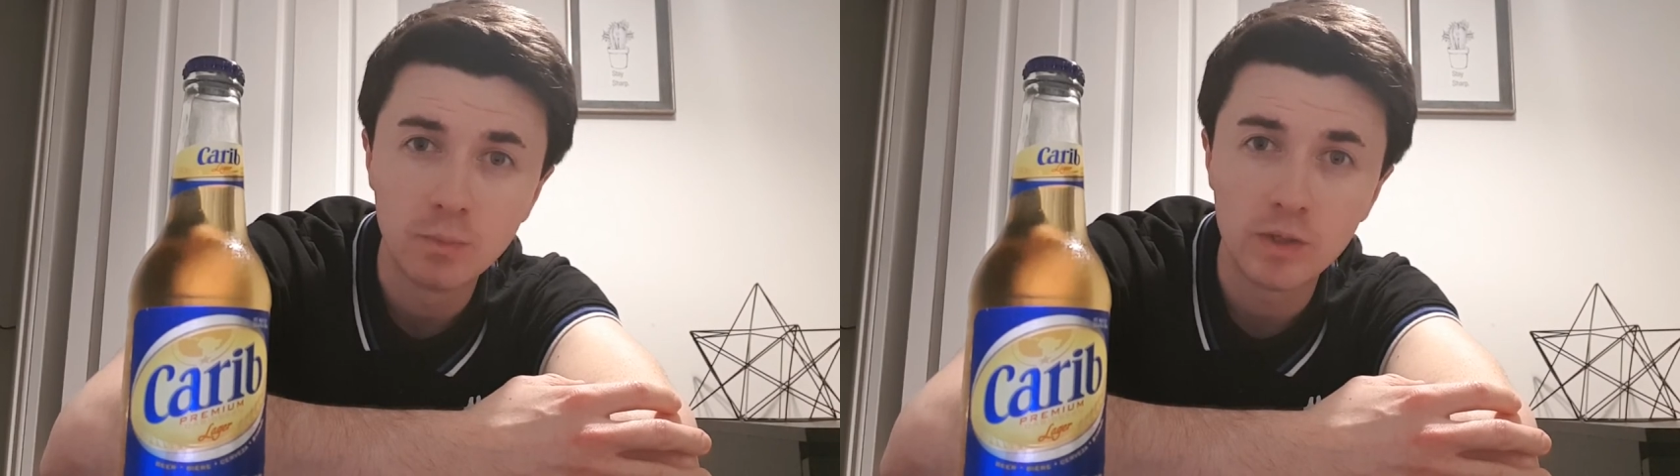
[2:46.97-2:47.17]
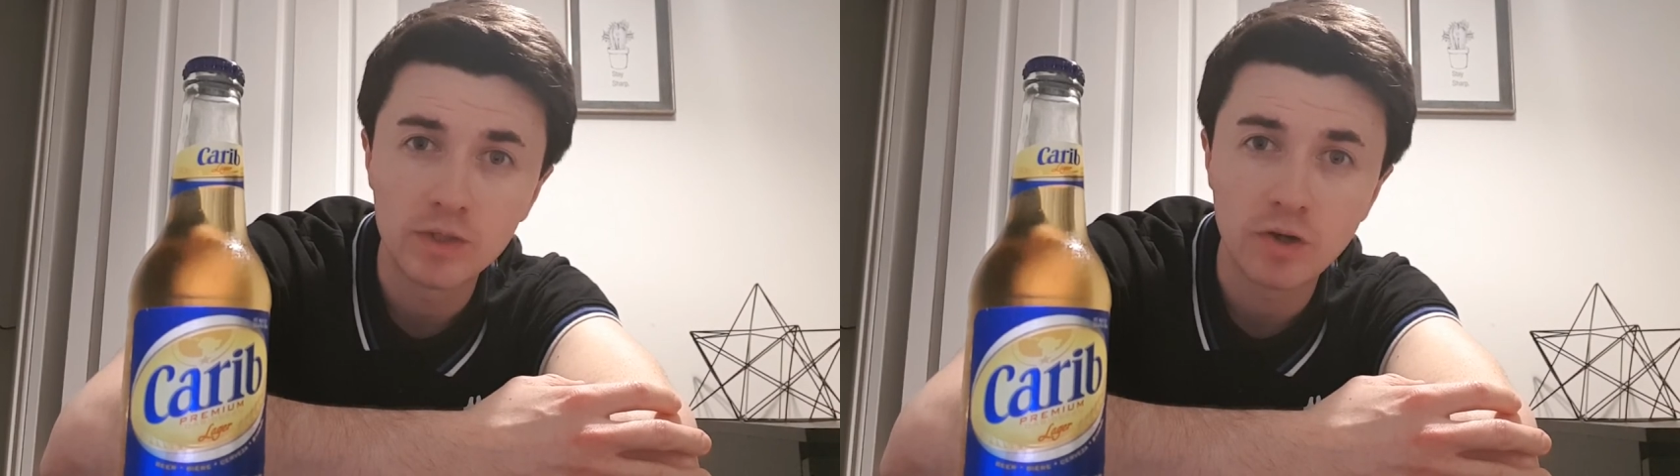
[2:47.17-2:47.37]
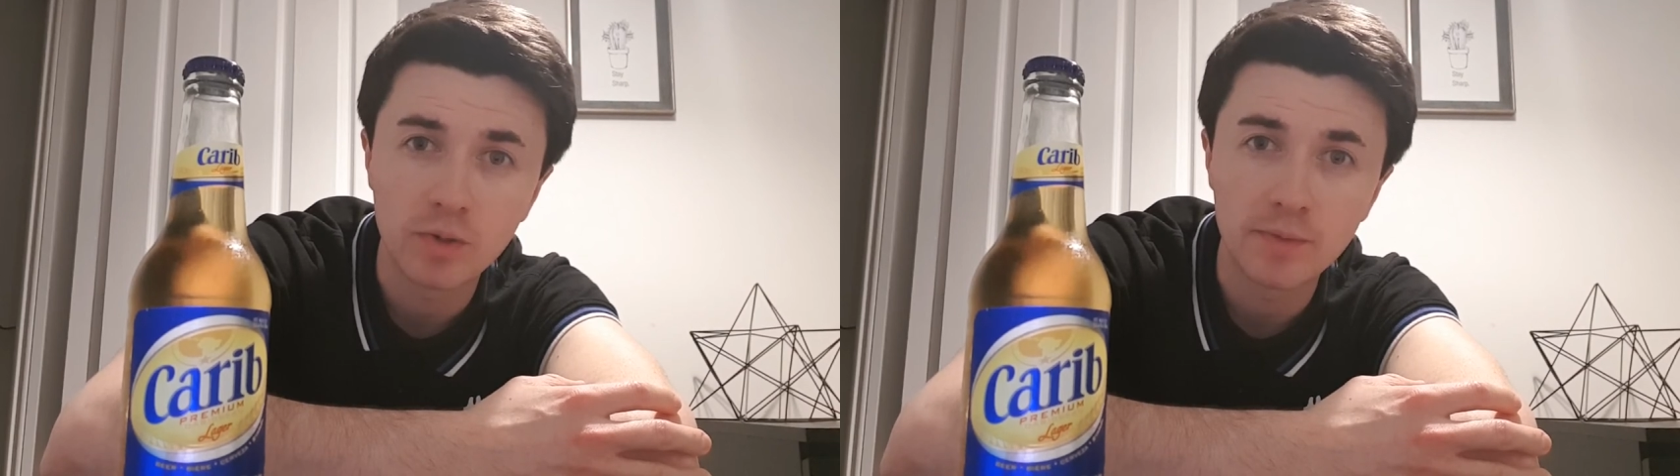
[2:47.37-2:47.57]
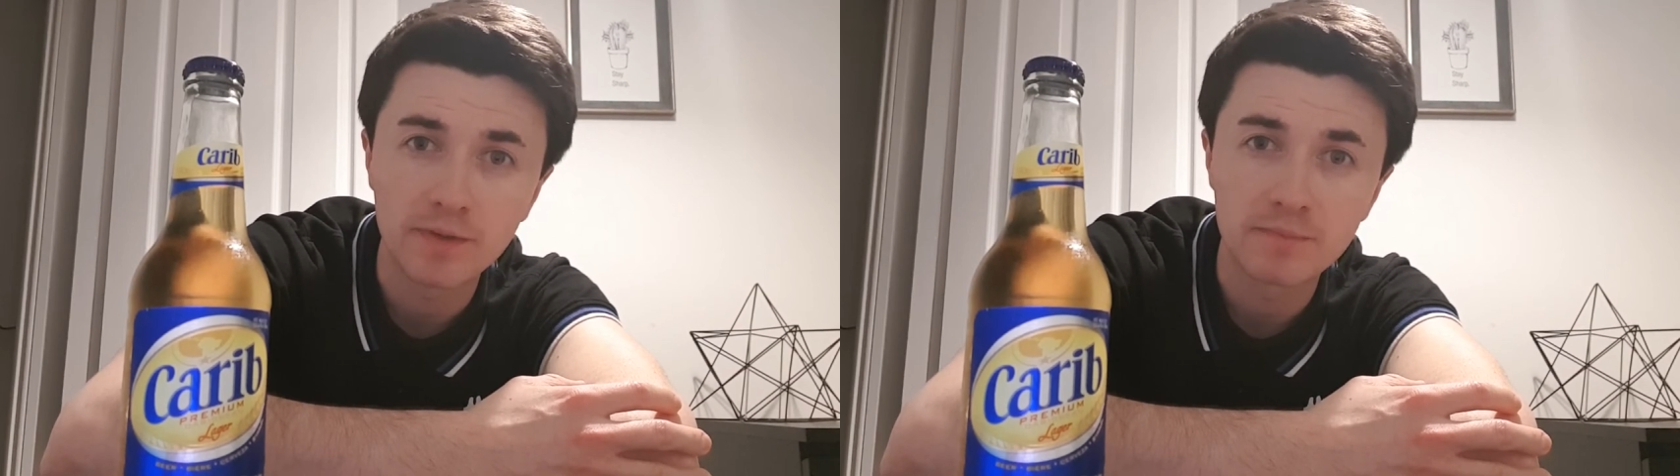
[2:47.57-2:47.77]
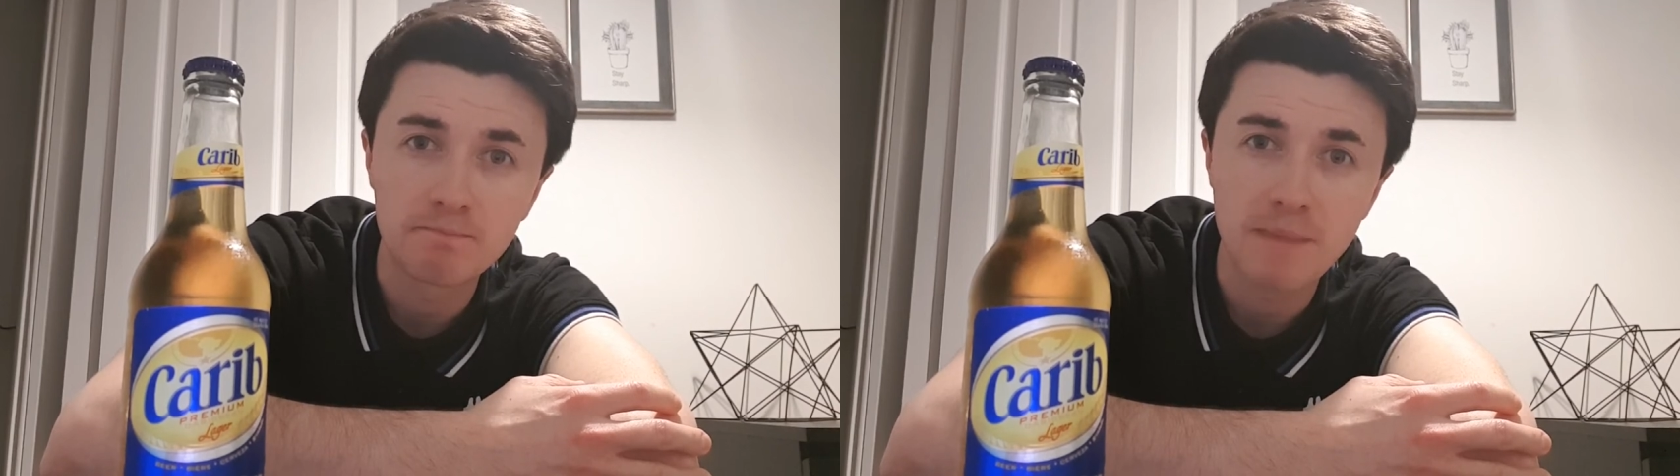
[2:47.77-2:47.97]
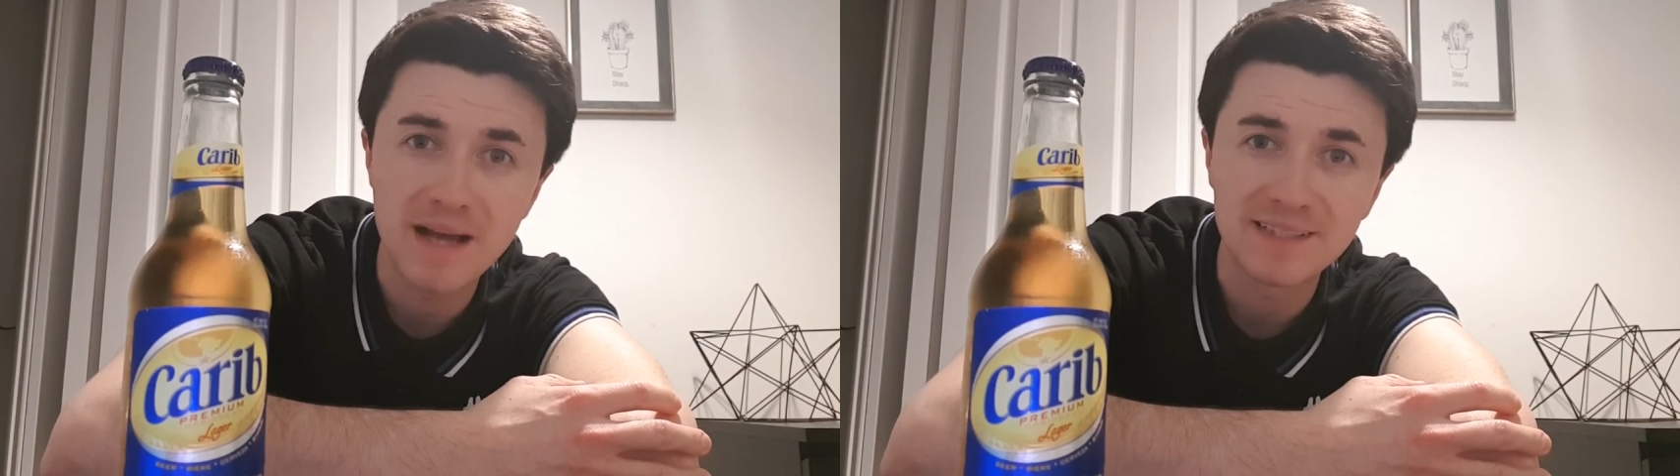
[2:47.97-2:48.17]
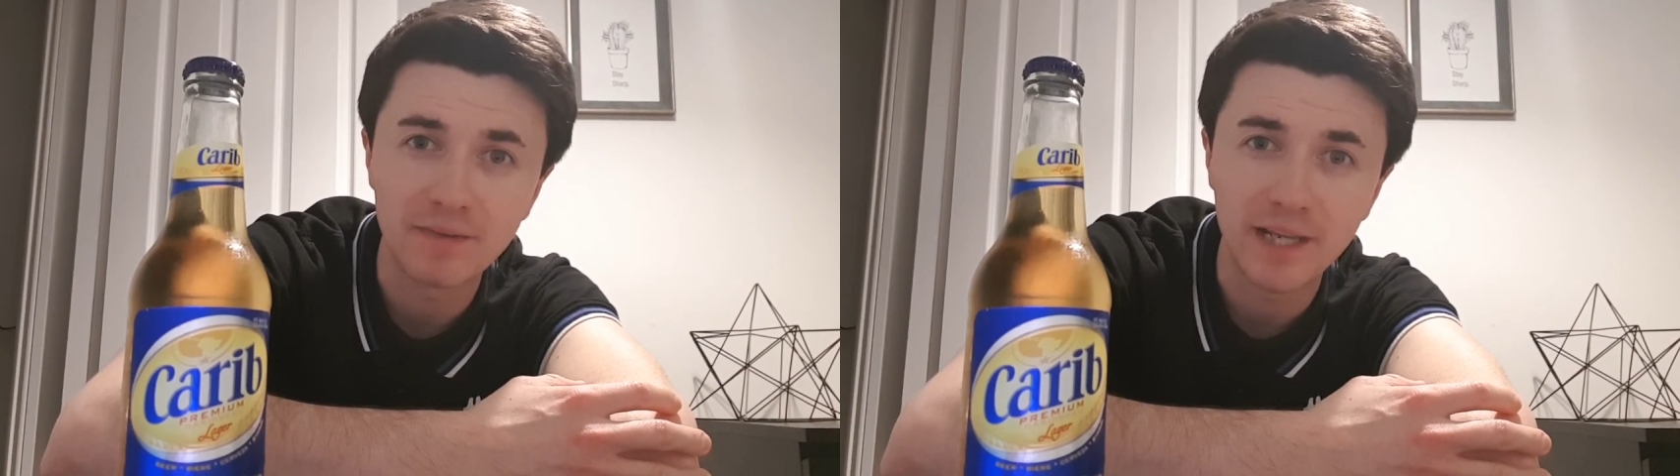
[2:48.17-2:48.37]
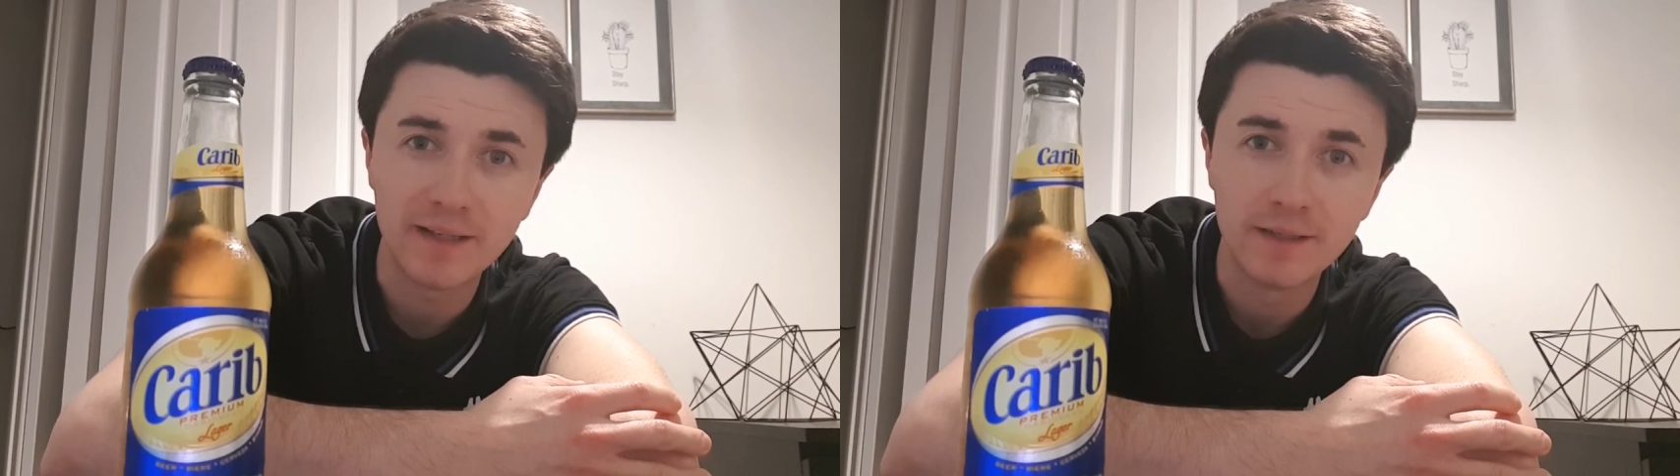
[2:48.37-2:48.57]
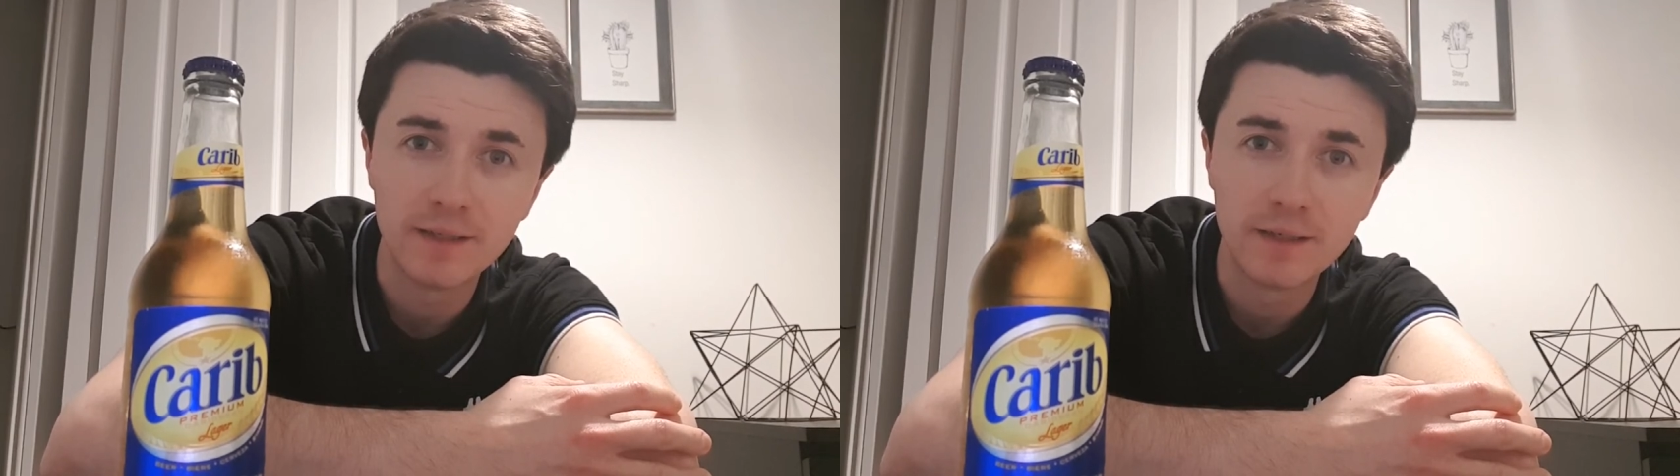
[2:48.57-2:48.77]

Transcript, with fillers: which contributes massively